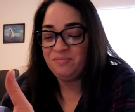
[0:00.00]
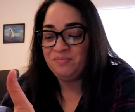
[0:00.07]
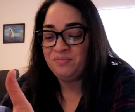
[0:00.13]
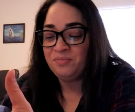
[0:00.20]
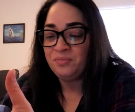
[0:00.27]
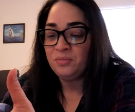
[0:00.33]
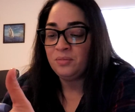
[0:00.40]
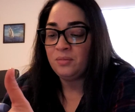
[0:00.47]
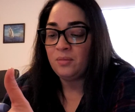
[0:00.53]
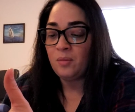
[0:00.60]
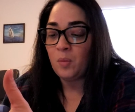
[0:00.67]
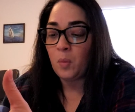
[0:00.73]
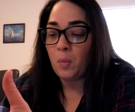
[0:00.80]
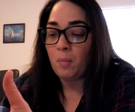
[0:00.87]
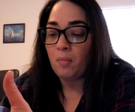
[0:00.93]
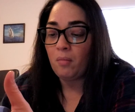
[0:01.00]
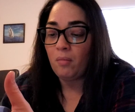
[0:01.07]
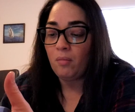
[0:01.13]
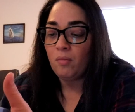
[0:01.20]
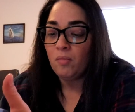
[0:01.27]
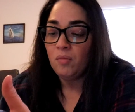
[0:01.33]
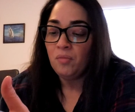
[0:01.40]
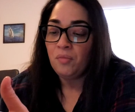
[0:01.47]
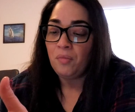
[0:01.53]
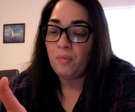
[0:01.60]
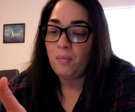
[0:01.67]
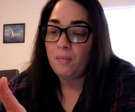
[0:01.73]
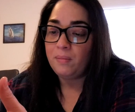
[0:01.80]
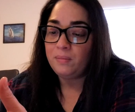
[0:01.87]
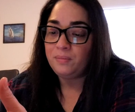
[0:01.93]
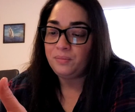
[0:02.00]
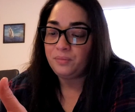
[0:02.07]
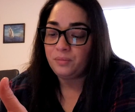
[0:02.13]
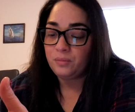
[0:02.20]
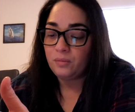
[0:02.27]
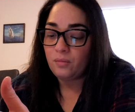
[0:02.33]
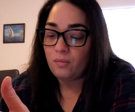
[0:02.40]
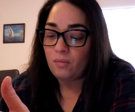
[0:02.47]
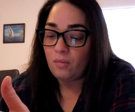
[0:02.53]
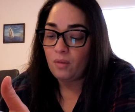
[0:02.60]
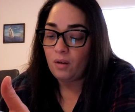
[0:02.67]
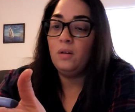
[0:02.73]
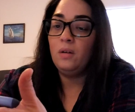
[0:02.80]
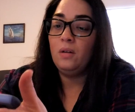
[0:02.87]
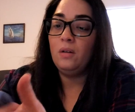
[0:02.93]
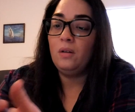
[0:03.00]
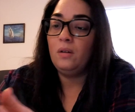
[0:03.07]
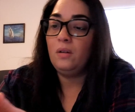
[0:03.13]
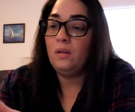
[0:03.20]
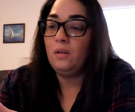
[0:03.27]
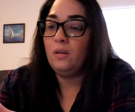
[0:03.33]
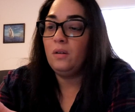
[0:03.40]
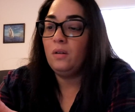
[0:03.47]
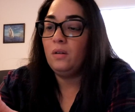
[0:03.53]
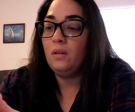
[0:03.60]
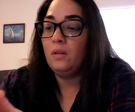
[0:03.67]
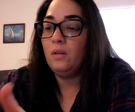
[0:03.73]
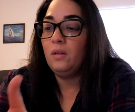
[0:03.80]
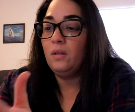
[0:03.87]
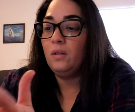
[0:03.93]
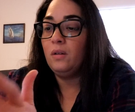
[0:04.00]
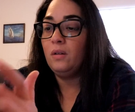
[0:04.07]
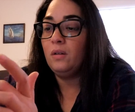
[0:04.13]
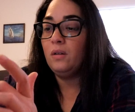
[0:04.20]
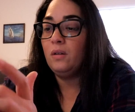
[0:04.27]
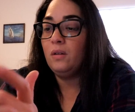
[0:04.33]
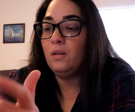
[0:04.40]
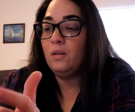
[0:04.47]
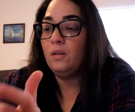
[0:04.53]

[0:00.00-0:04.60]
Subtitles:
[no speech]